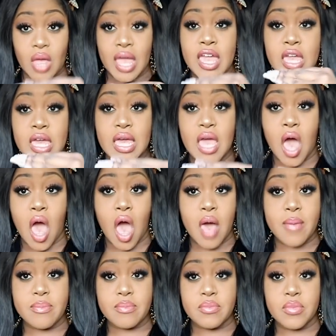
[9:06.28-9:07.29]
he
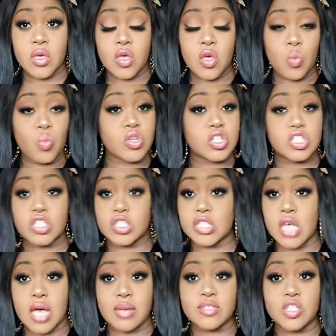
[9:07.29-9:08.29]

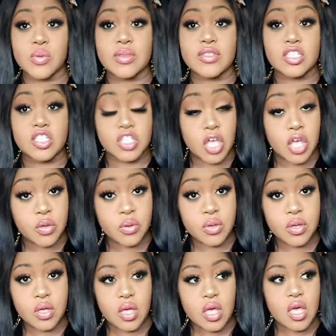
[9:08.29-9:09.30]
was doing the do.
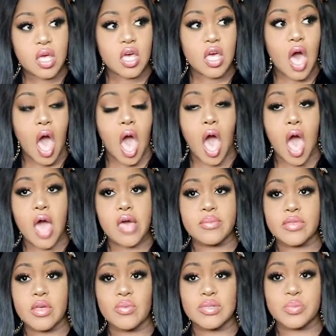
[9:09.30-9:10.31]

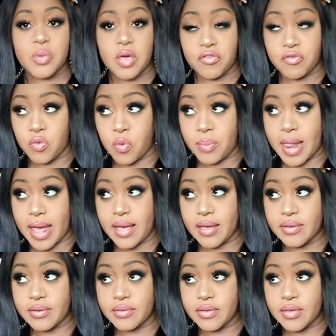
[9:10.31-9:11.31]
There was a bit of foreplay.
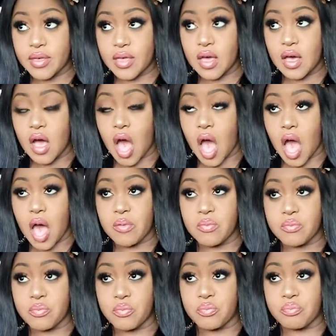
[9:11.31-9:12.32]

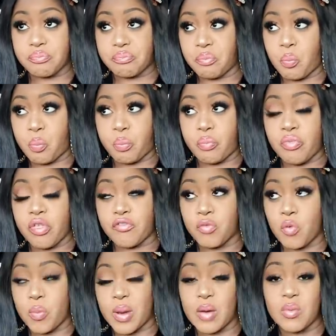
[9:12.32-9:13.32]
The
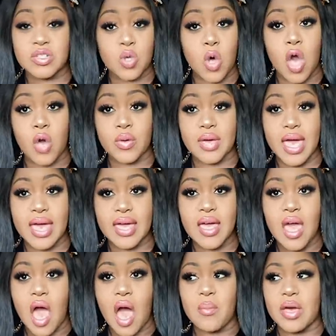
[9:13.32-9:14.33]
foreplay was okay,
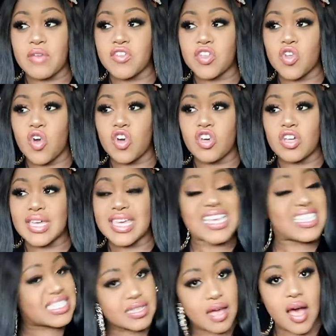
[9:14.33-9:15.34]
but if you're not a good
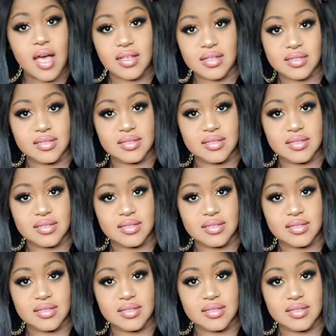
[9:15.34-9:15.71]
kisser,